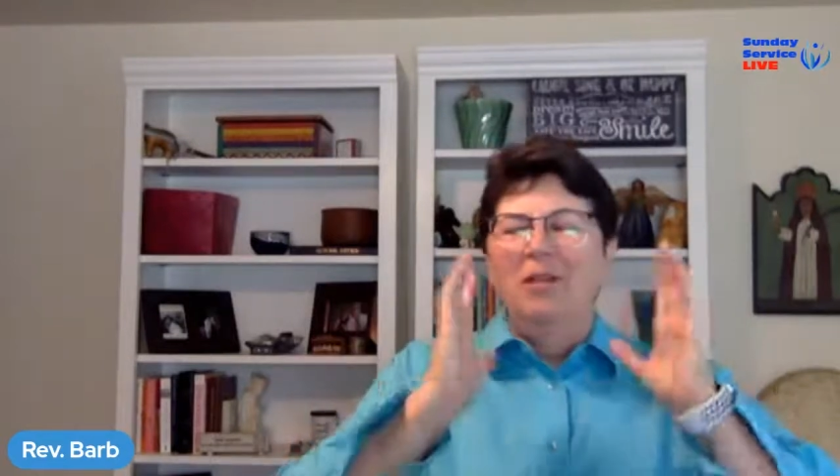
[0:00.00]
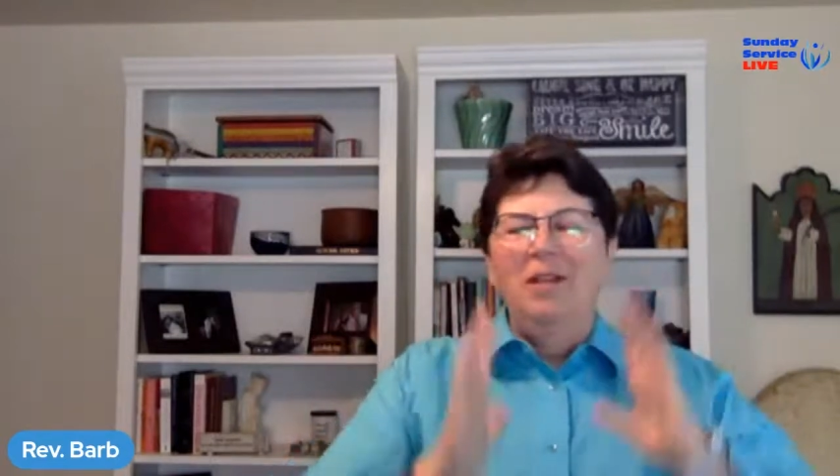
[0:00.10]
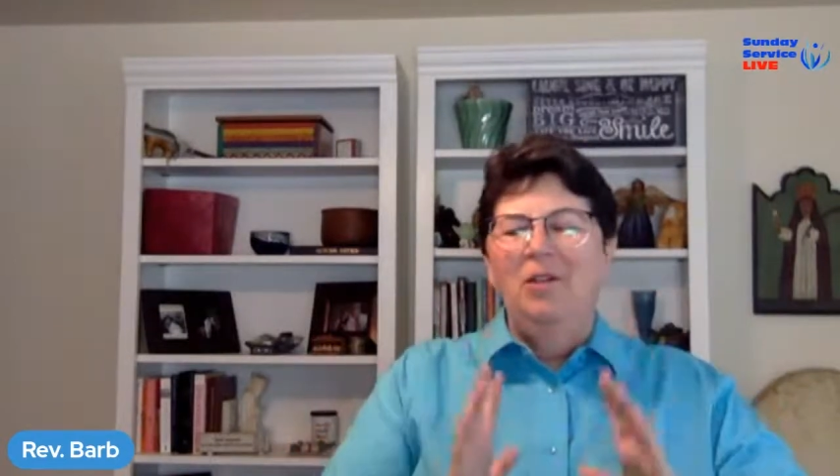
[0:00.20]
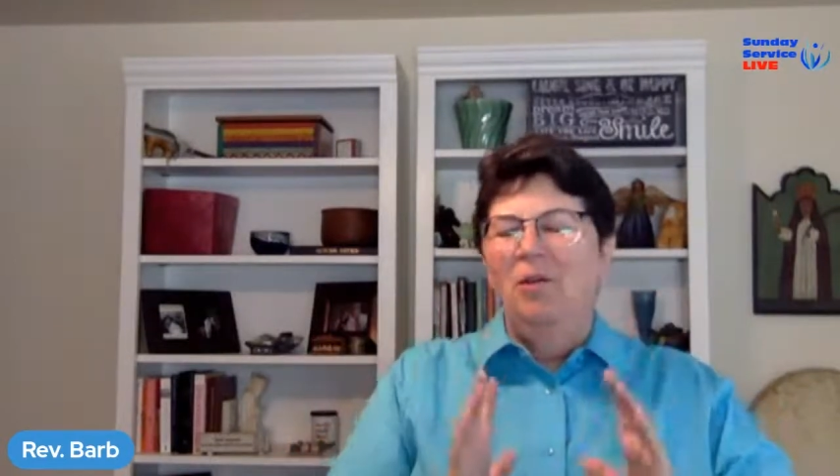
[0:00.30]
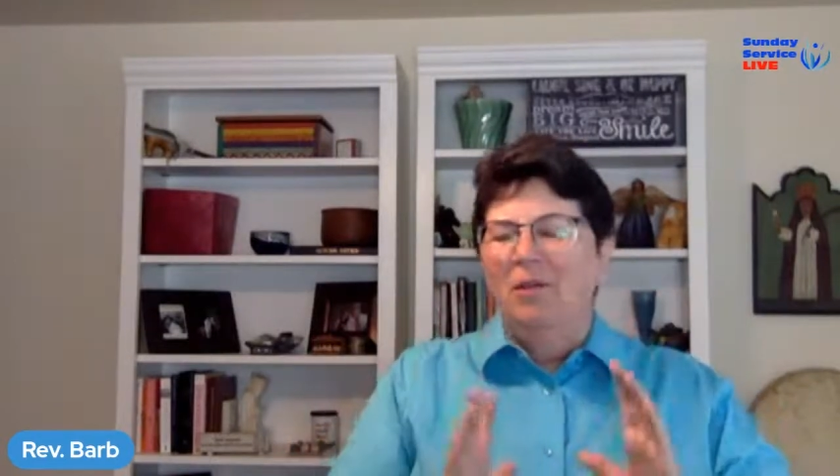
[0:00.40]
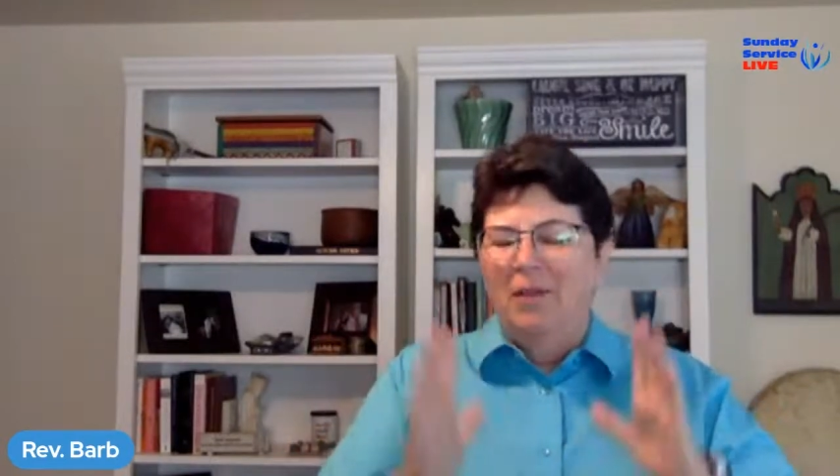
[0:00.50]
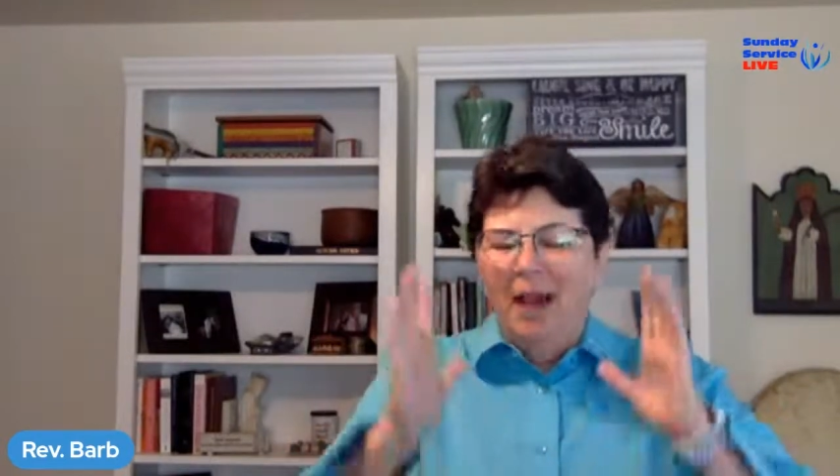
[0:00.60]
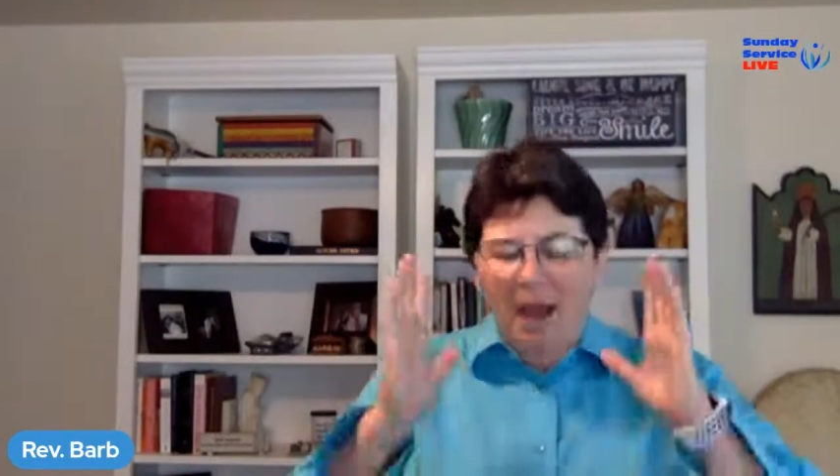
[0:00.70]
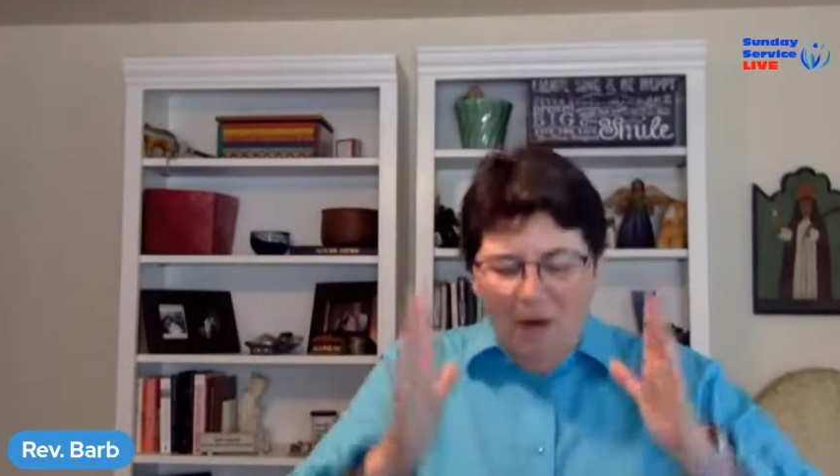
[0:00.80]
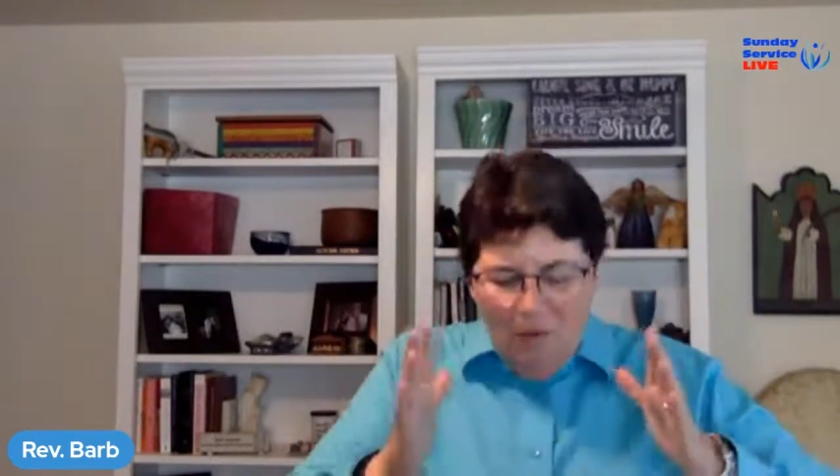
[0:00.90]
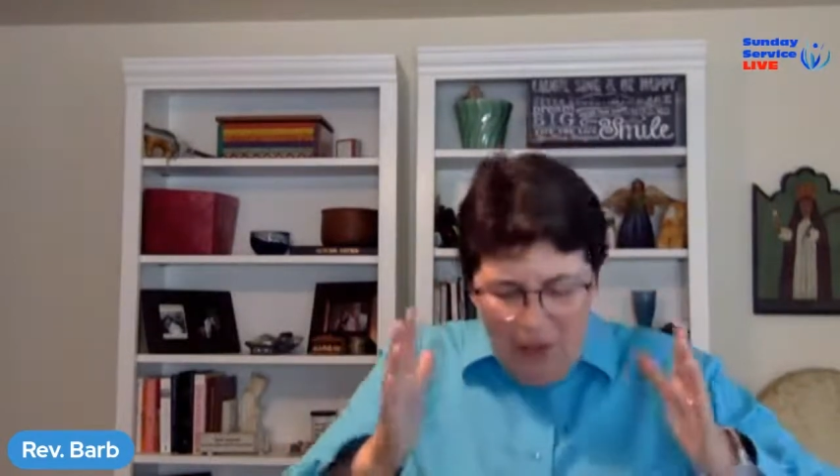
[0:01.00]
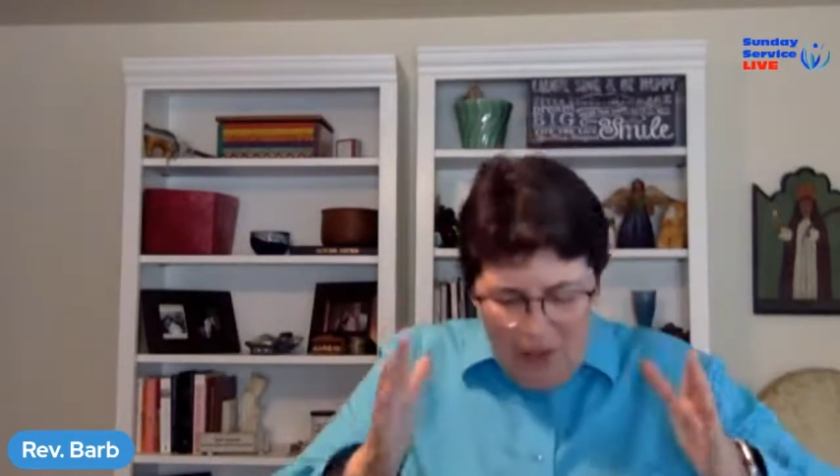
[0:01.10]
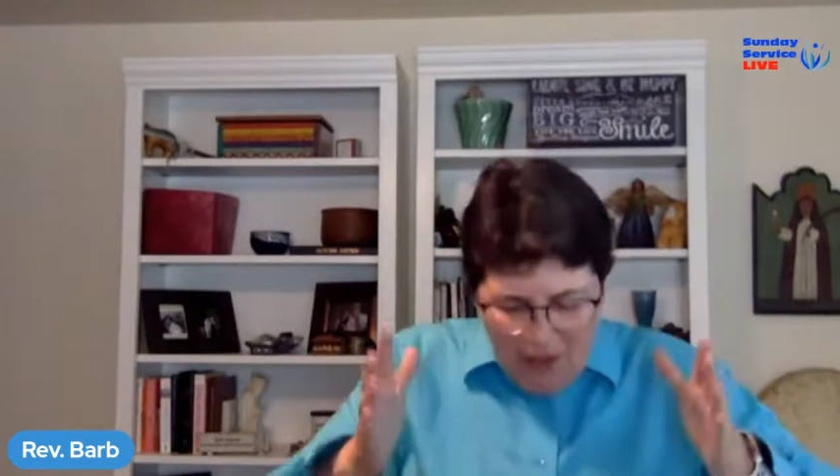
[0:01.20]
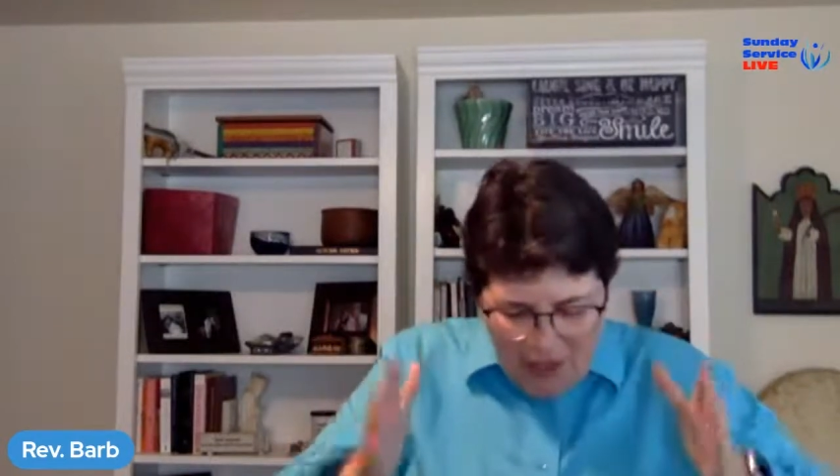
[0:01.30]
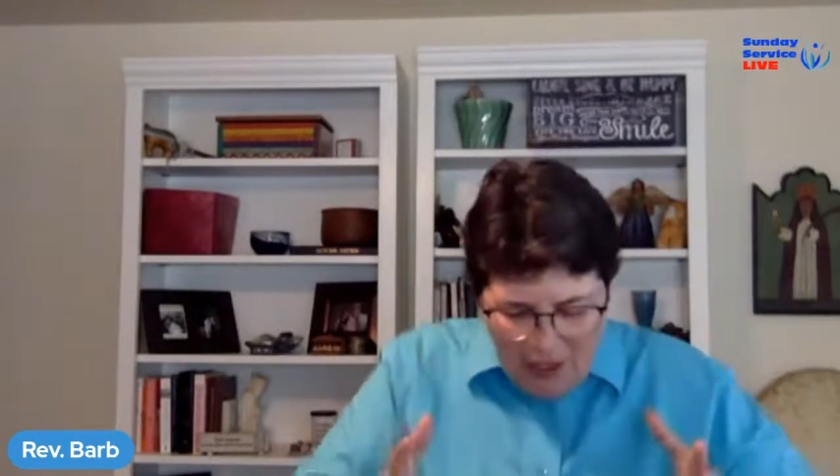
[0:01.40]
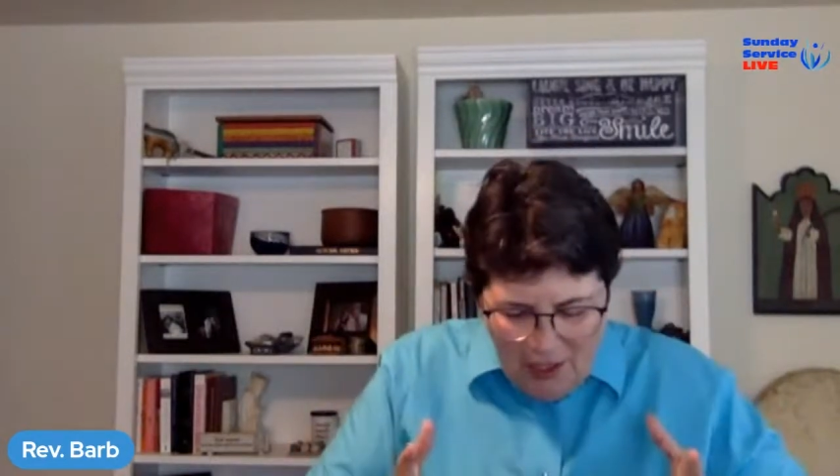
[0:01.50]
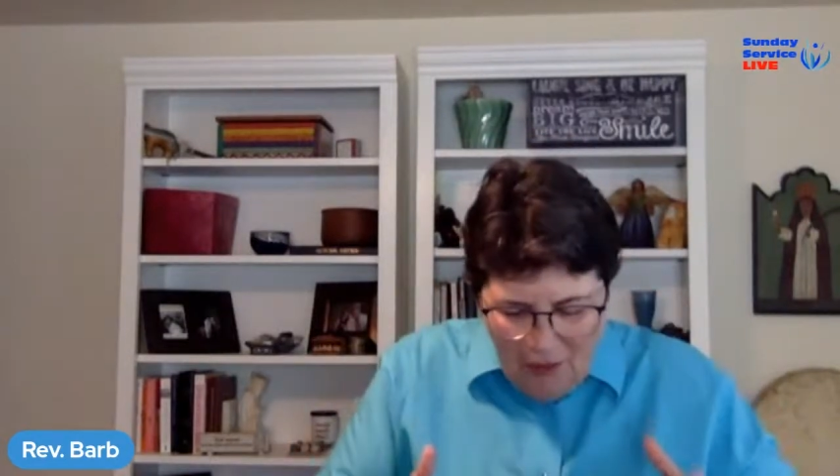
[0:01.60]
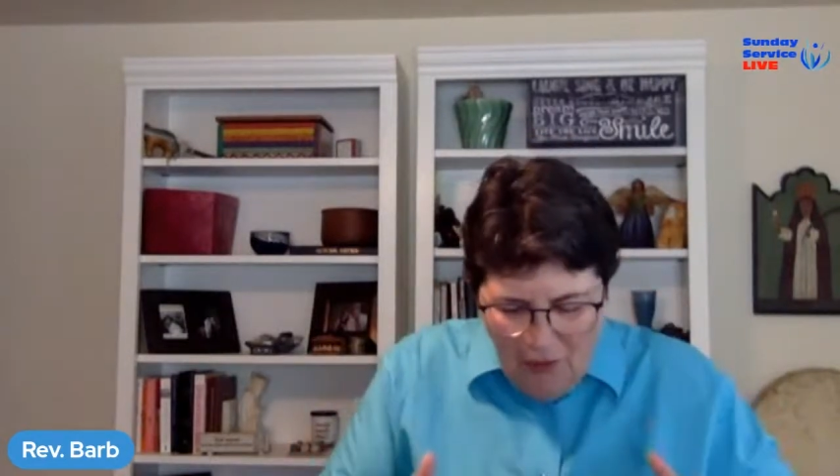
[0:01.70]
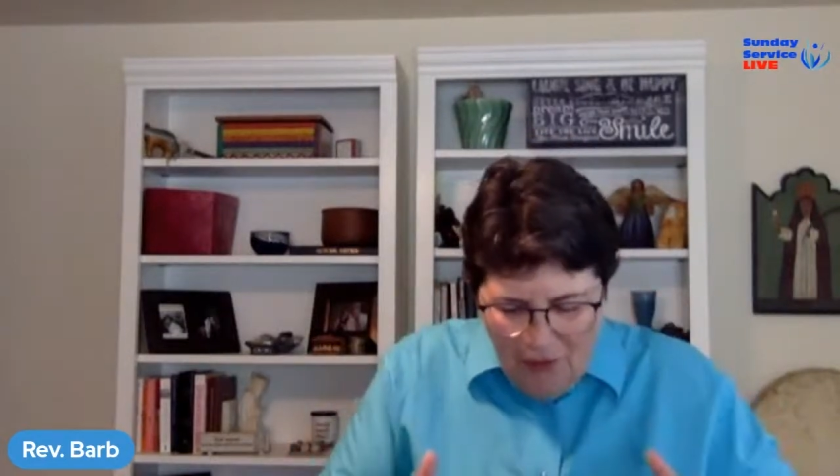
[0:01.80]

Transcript: We need to just sit